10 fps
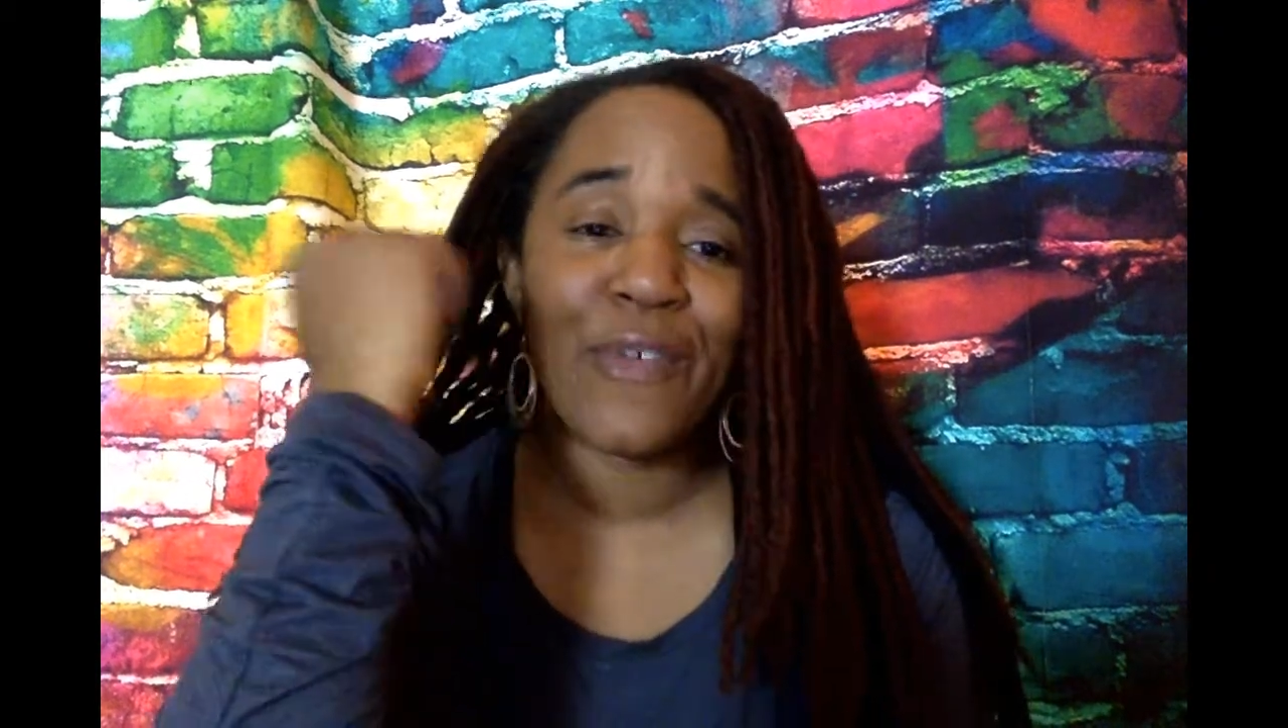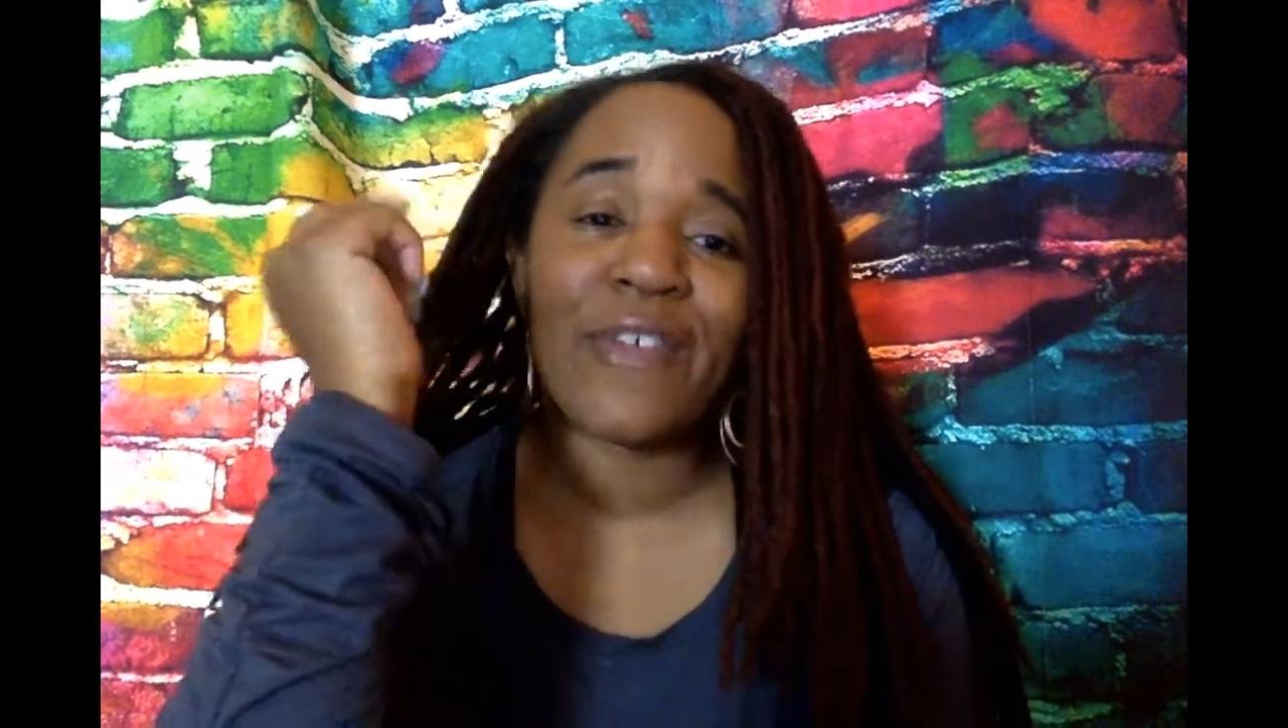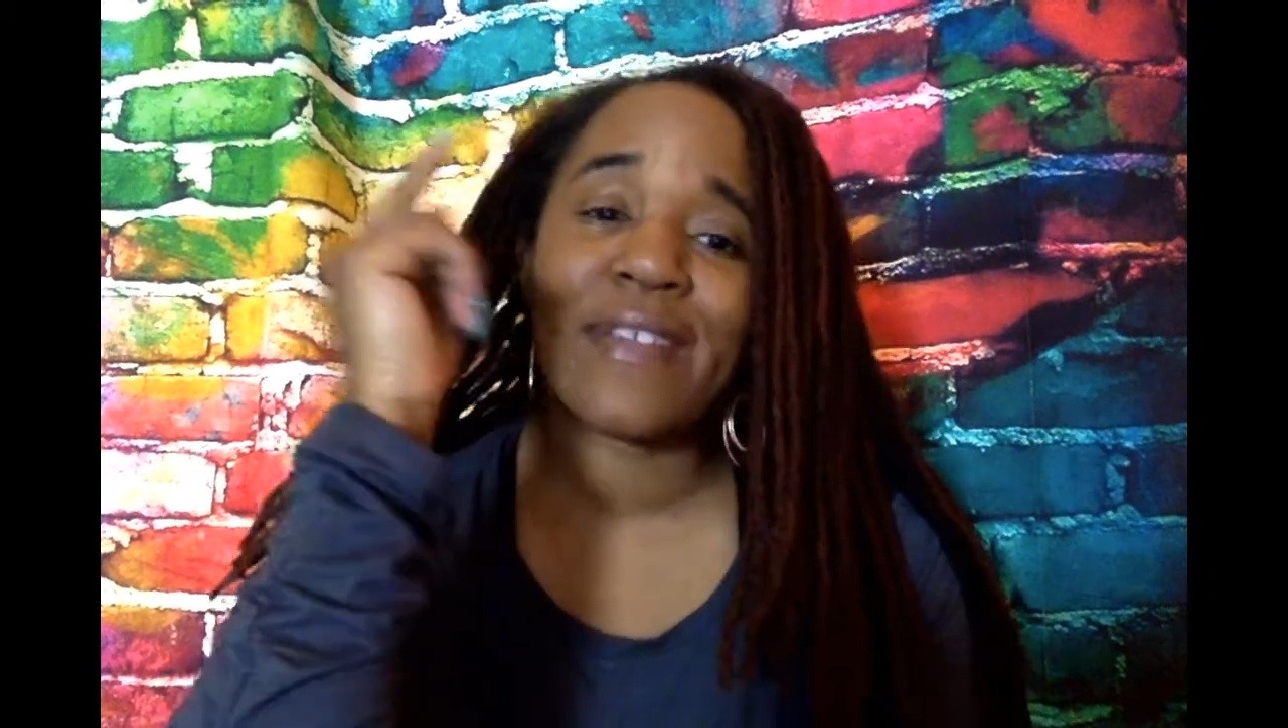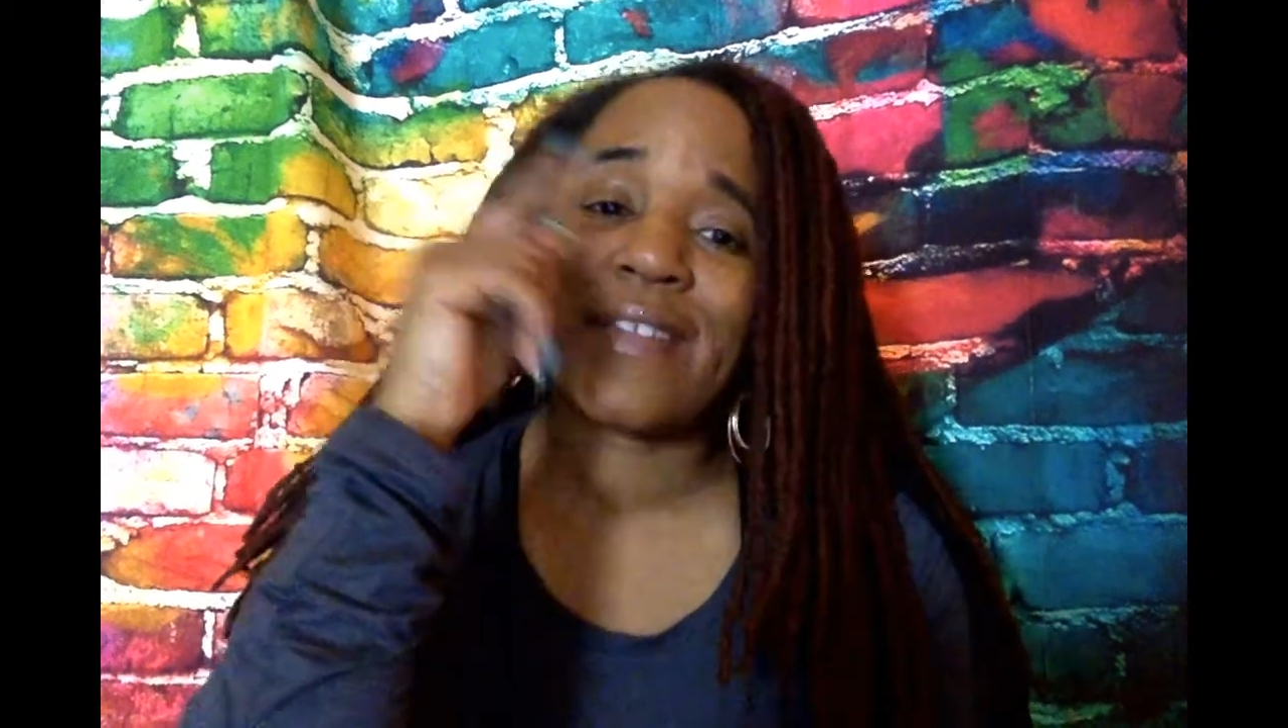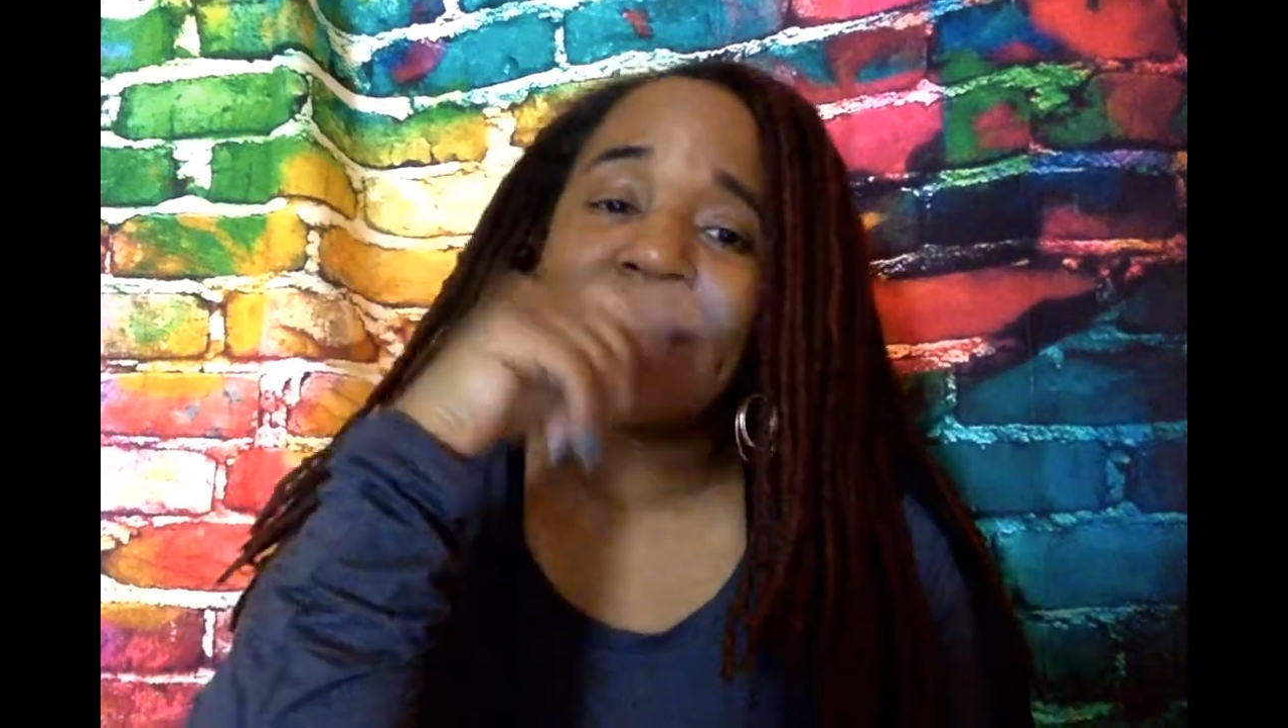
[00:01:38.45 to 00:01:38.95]
were
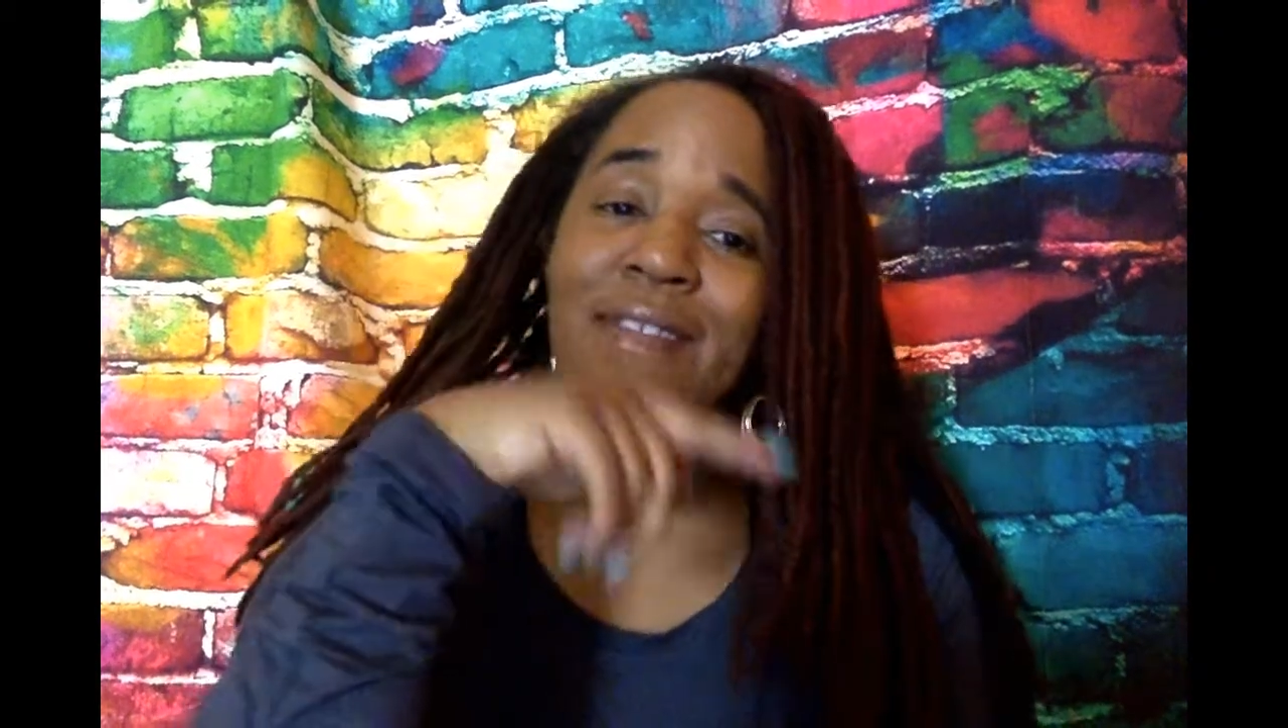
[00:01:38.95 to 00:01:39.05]
just